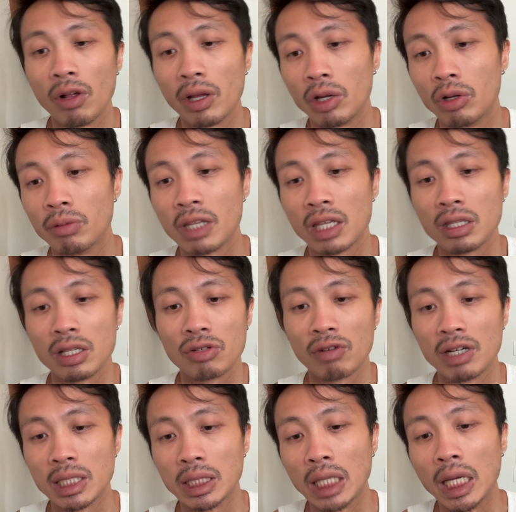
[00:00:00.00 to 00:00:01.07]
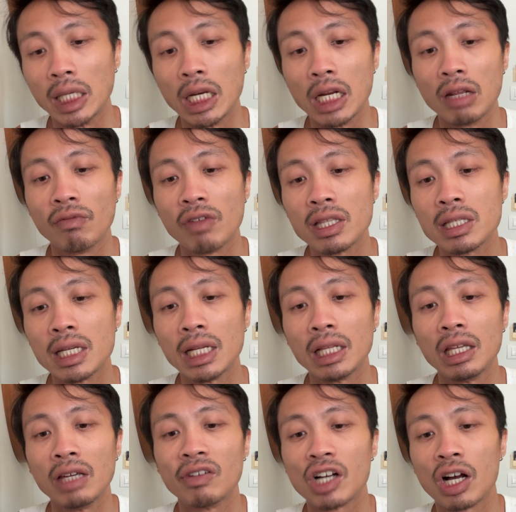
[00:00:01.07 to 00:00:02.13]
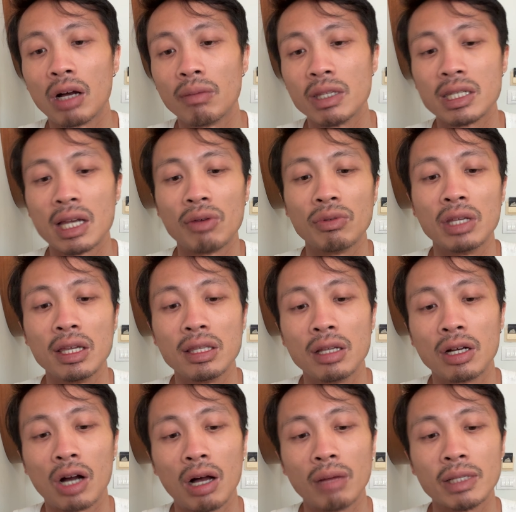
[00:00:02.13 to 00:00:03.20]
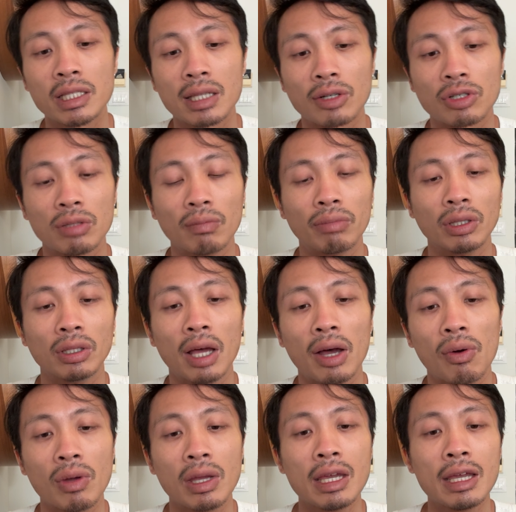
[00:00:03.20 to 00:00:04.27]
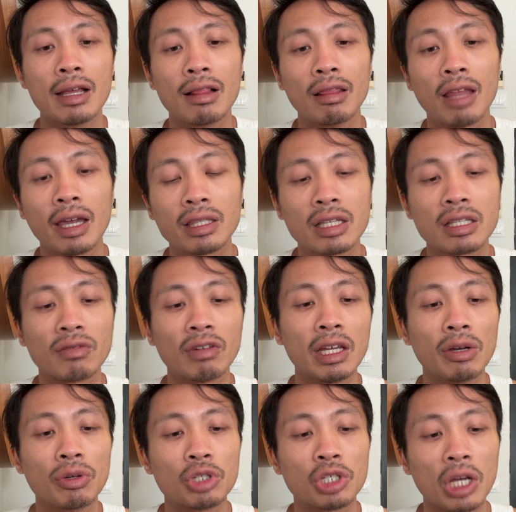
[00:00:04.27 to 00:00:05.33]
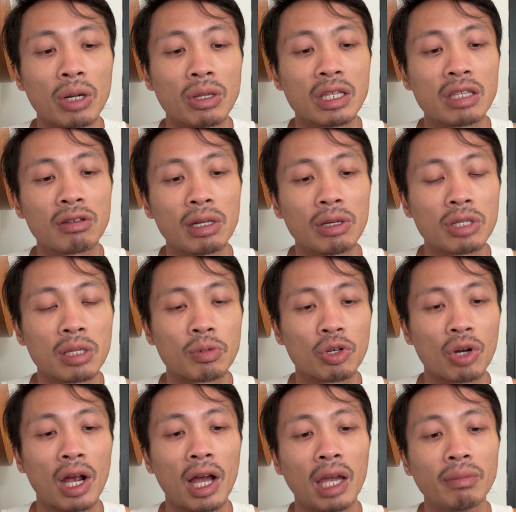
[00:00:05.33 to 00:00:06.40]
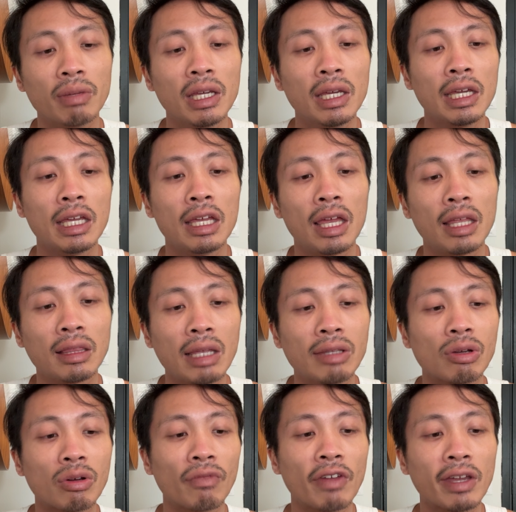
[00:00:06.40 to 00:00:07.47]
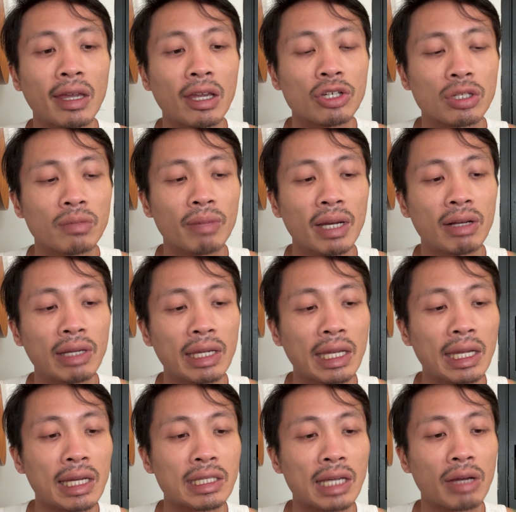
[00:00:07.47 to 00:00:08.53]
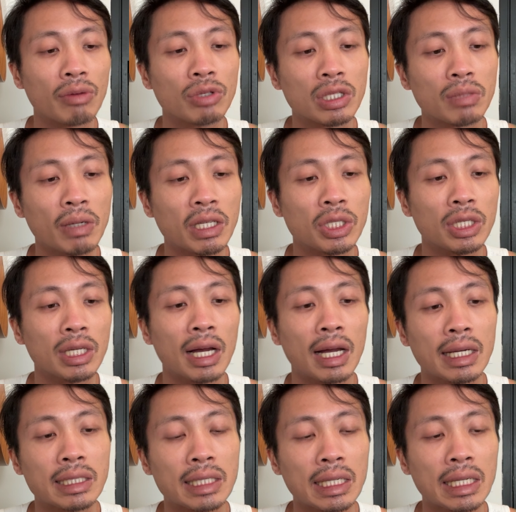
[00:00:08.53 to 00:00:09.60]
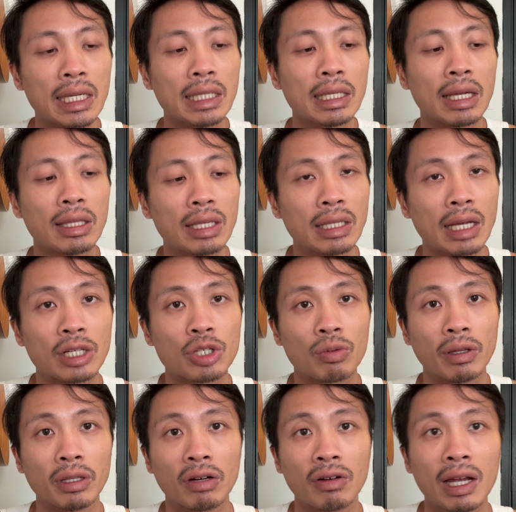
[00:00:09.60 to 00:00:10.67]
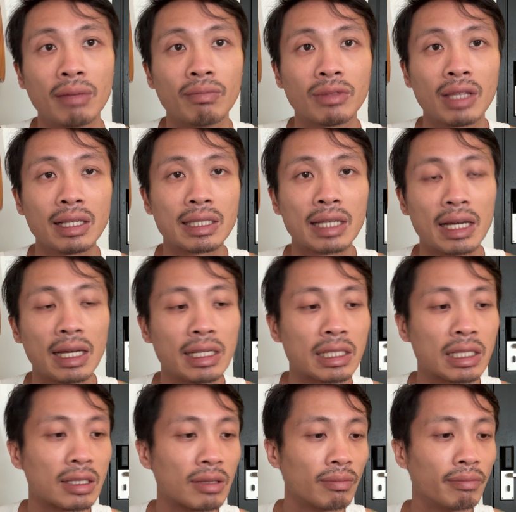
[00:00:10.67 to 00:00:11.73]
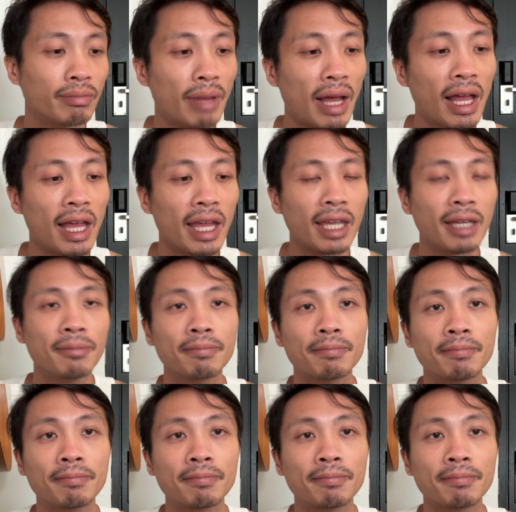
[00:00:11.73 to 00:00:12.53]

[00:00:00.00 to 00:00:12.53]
I hope that this resonated. If it did, leave a comment down in the comment section below. Like this video video, share this video, subscribe, hit the notification bell, and I will speak to you guys in the next one. All right? Thanks, guys. Bye.